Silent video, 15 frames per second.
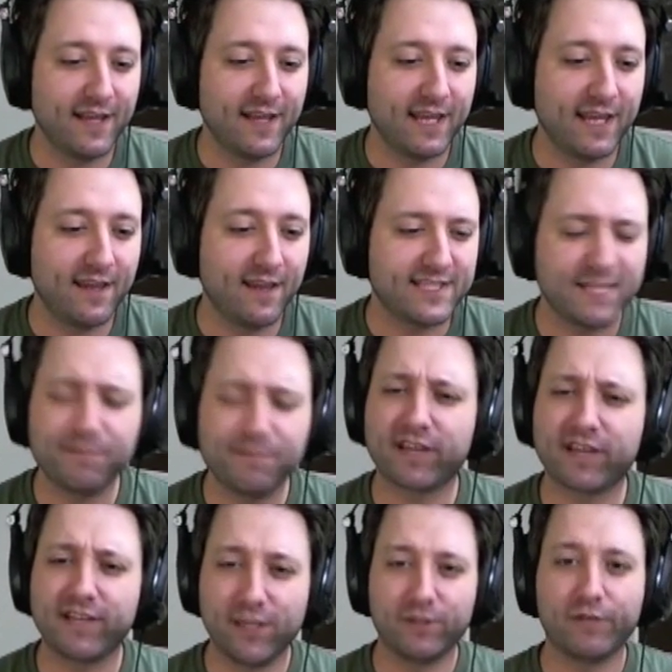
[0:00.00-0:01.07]
it seemed like
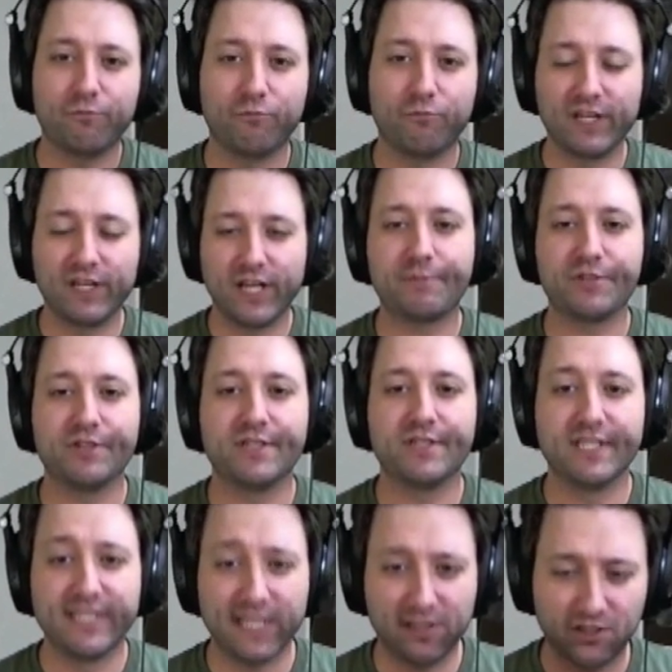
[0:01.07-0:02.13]
the only real option to
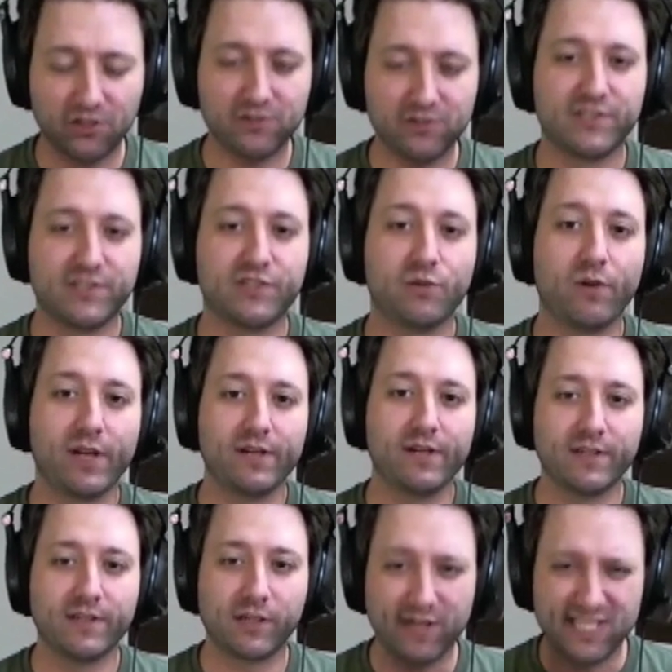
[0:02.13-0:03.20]
tell a good story,
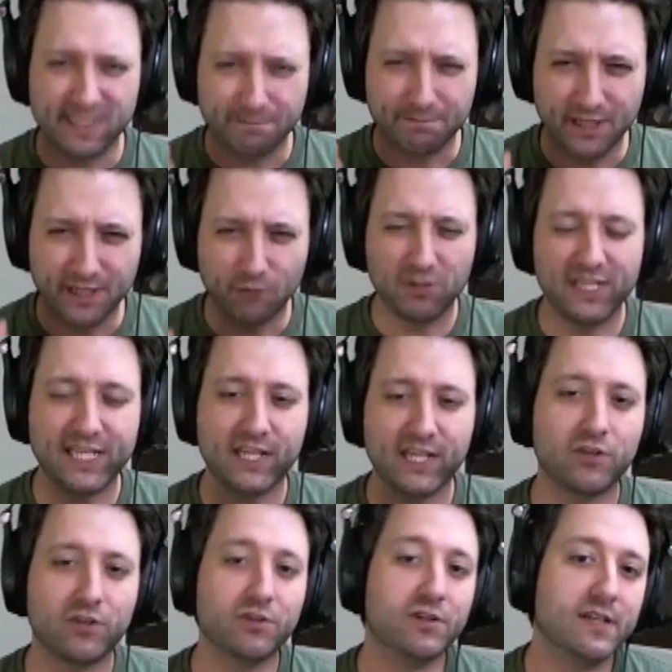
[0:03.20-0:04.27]
to create something really
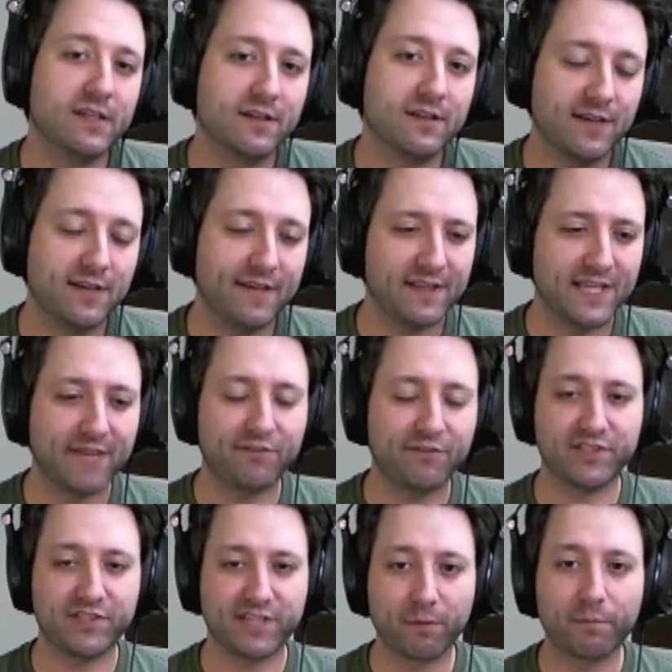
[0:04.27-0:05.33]
good, and it
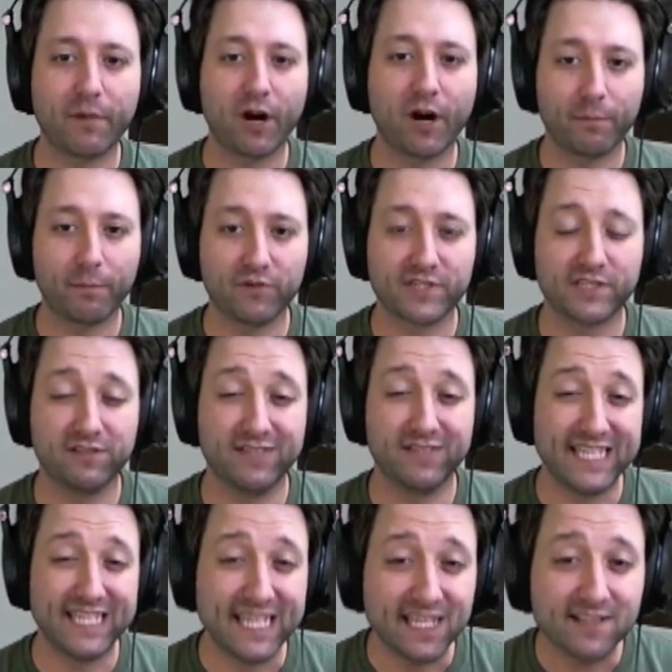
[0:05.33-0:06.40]
leverages our personal
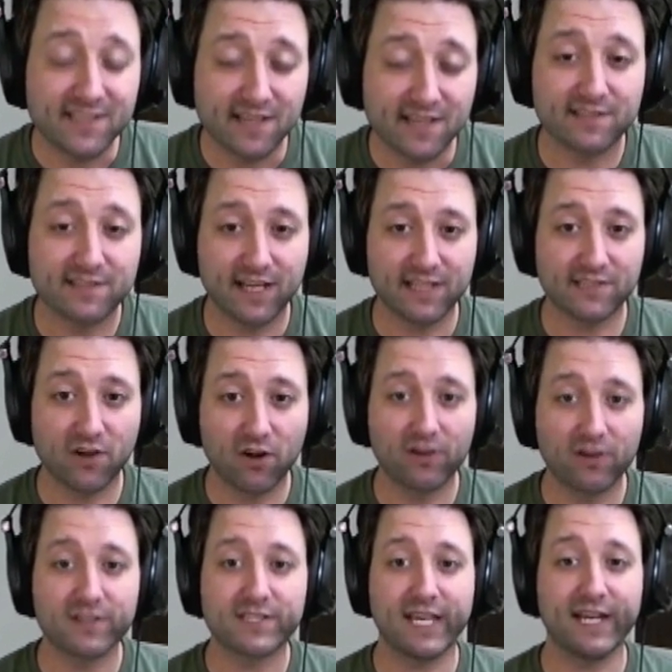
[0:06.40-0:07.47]
needs as
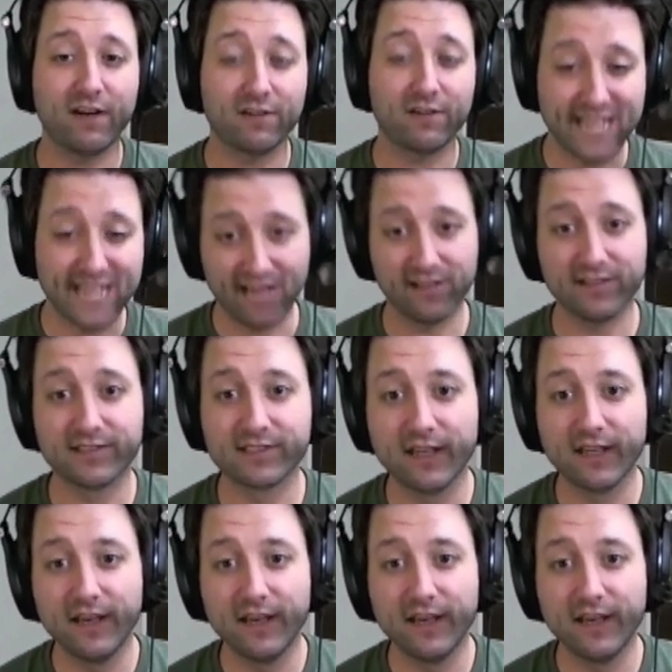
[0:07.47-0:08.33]
artists and our talents,